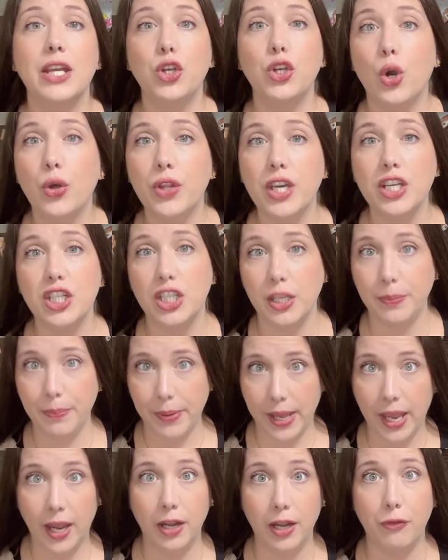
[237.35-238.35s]
know that she
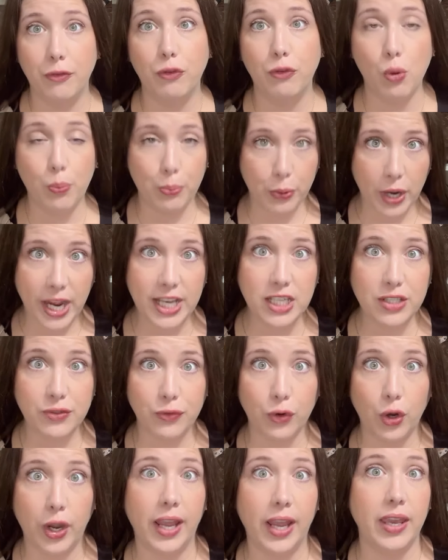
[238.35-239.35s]
paid full price
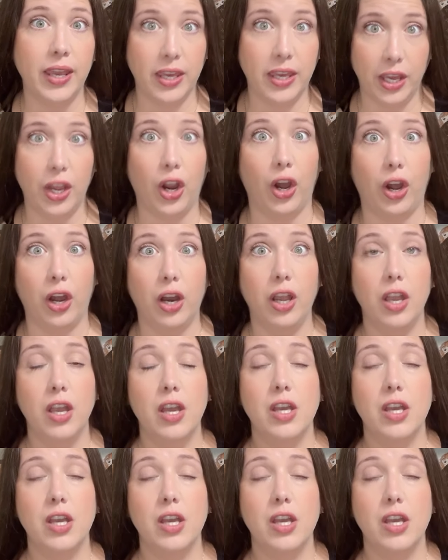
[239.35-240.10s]
for it here.